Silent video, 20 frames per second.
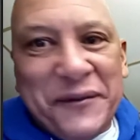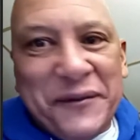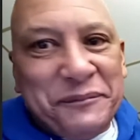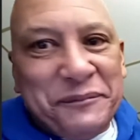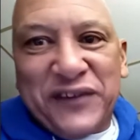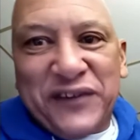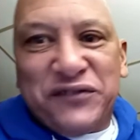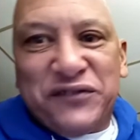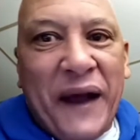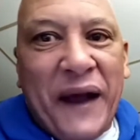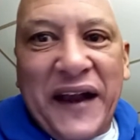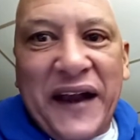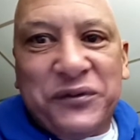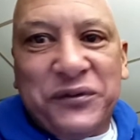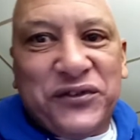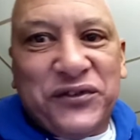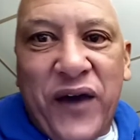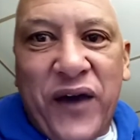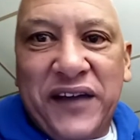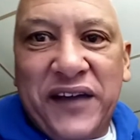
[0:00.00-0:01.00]
Yeah, I'm gonna look it
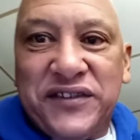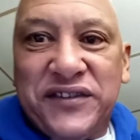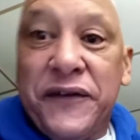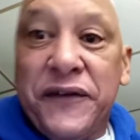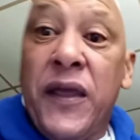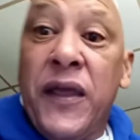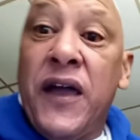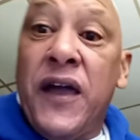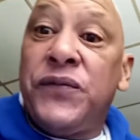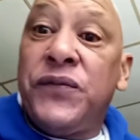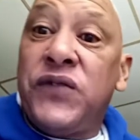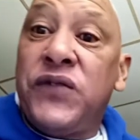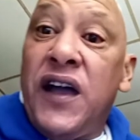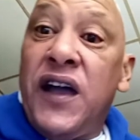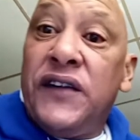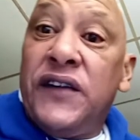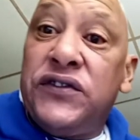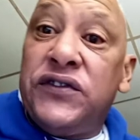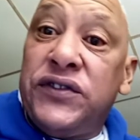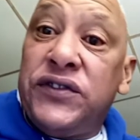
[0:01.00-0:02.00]
up. Yeah, I'm gonna put it.
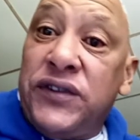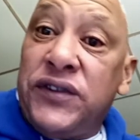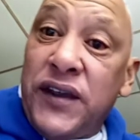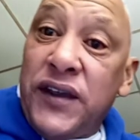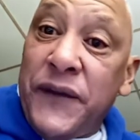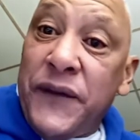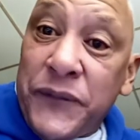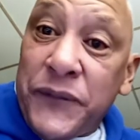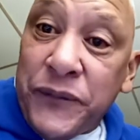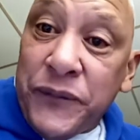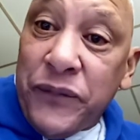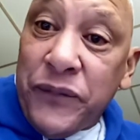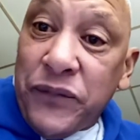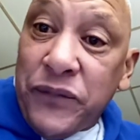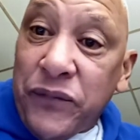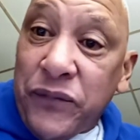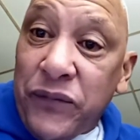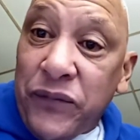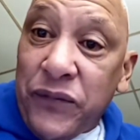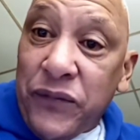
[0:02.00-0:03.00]
Actually, I'm gonna put a link right here on the